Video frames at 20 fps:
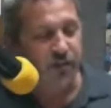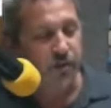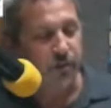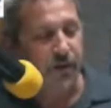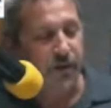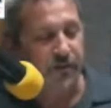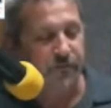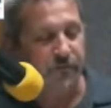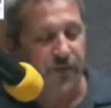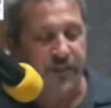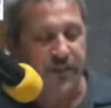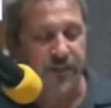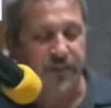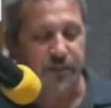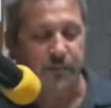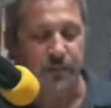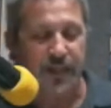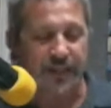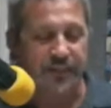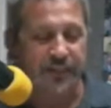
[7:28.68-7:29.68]
So my
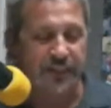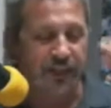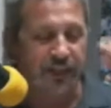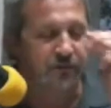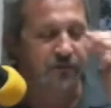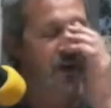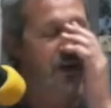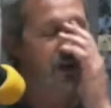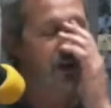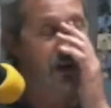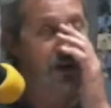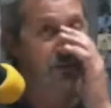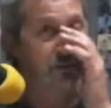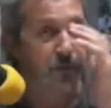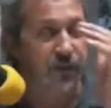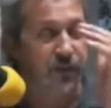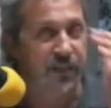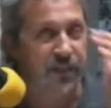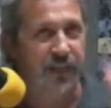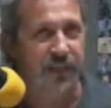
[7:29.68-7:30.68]
friends at Blackjack
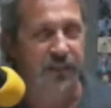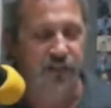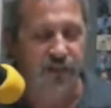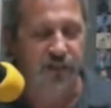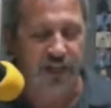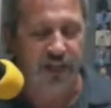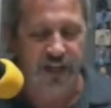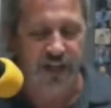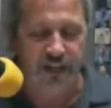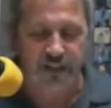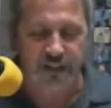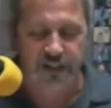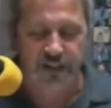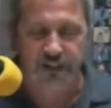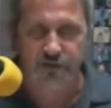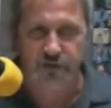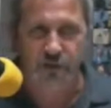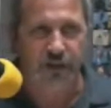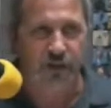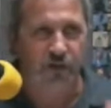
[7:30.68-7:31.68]
Firearms, once again, John, he
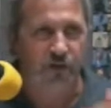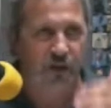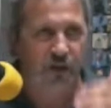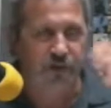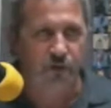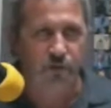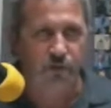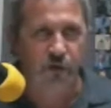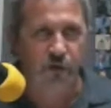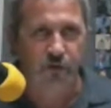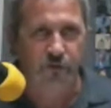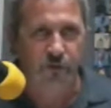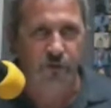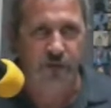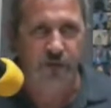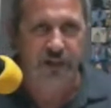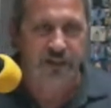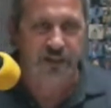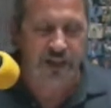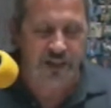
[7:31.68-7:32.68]
lives right across the road
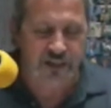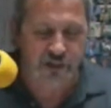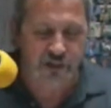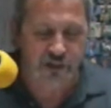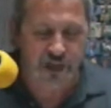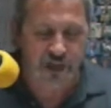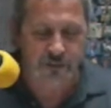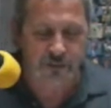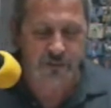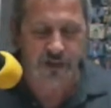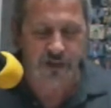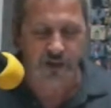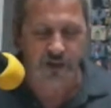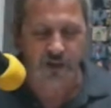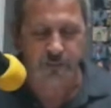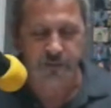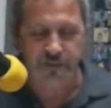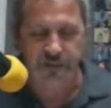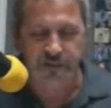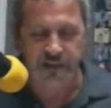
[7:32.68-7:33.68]
from me. He's got a shop
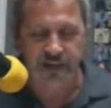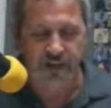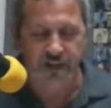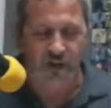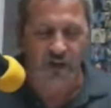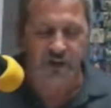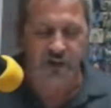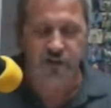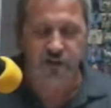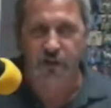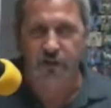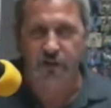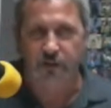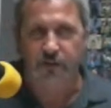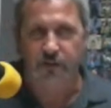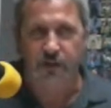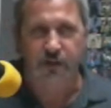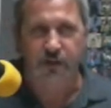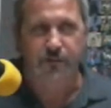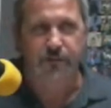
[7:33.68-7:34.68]
there. He builds ARs. Go
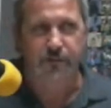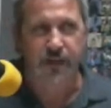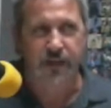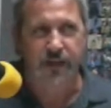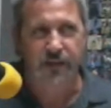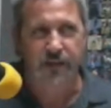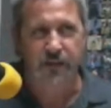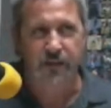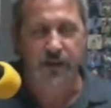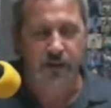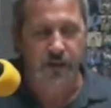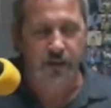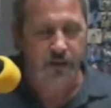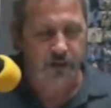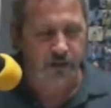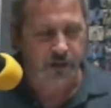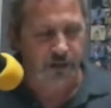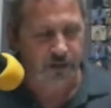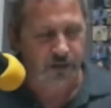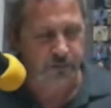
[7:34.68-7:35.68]
to
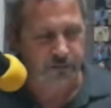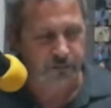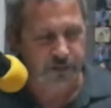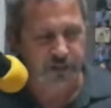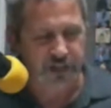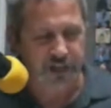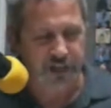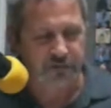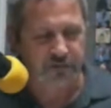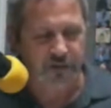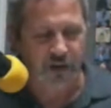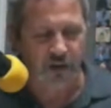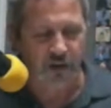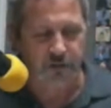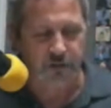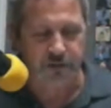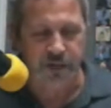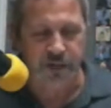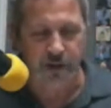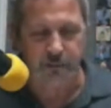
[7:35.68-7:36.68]

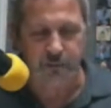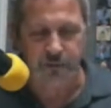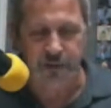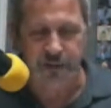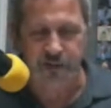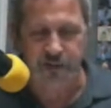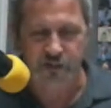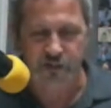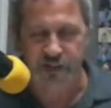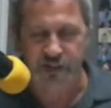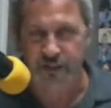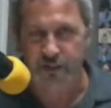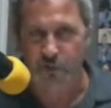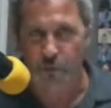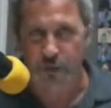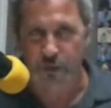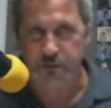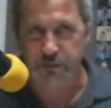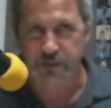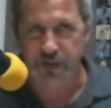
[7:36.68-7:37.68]
bjfirearms.biz. Check out
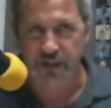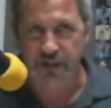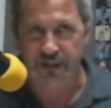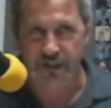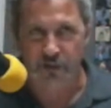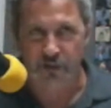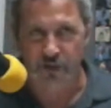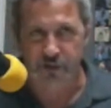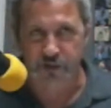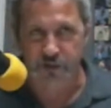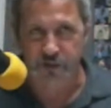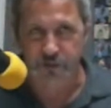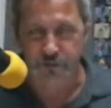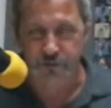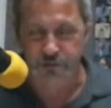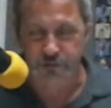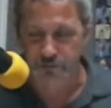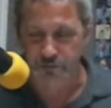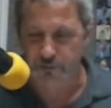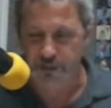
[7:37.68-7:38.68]
their website. They got all sorts
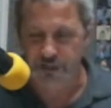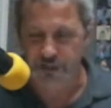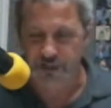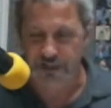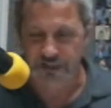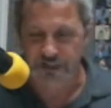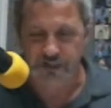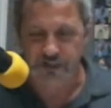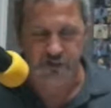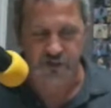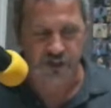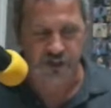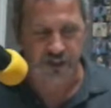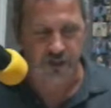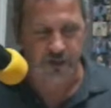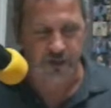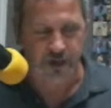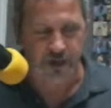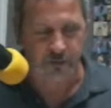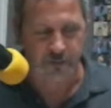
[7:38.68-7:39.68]
of pretty things there.
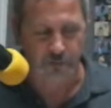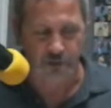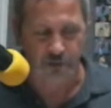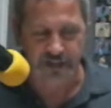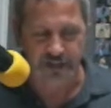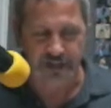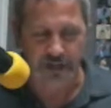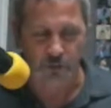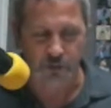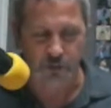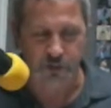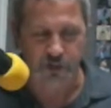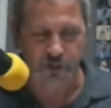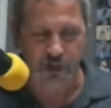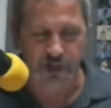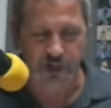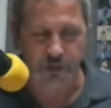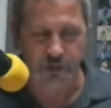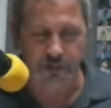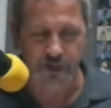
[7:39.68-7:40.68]
Check them out. But right now what we're
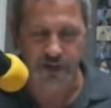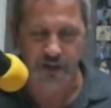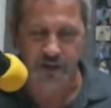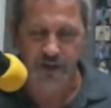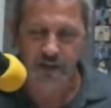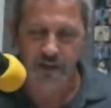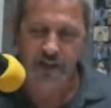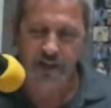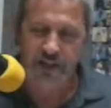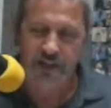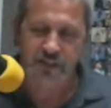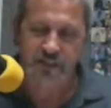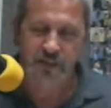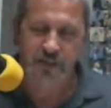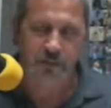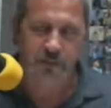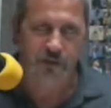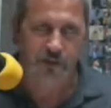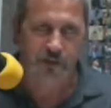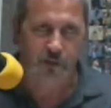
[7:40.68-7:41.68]
talking about is
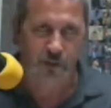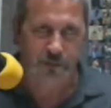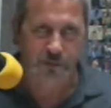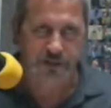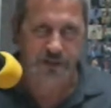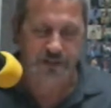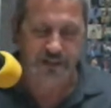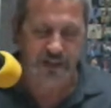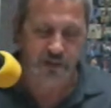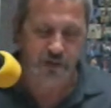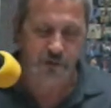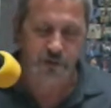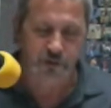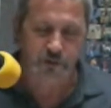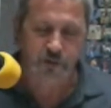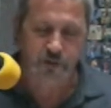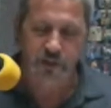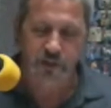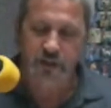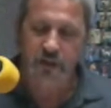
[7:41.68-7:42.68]
some of the grips that they
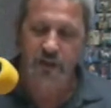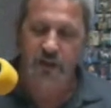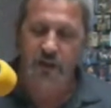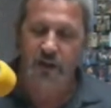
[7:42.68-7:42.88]
use